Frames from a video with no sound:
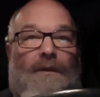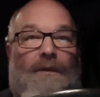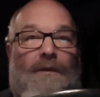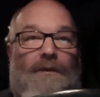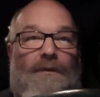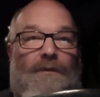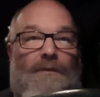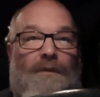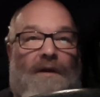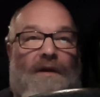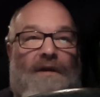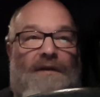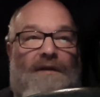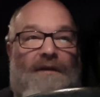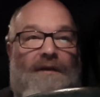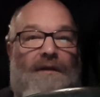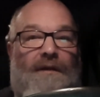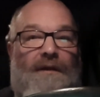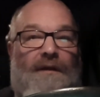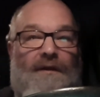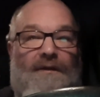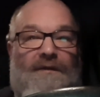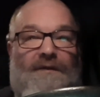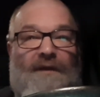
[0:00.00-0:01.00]
What
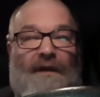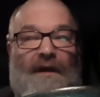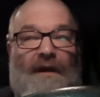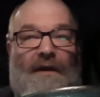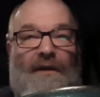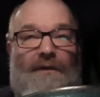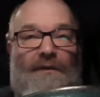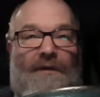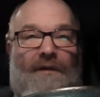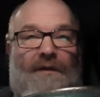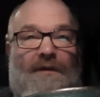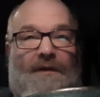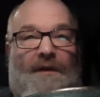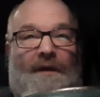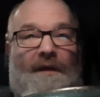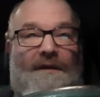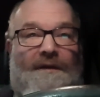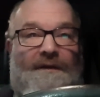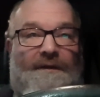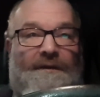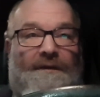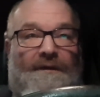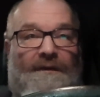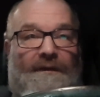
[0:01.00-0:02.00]
a tiring night
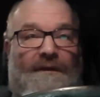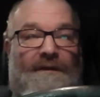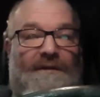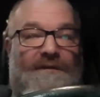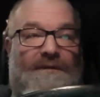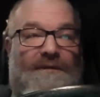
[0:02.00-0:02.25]
this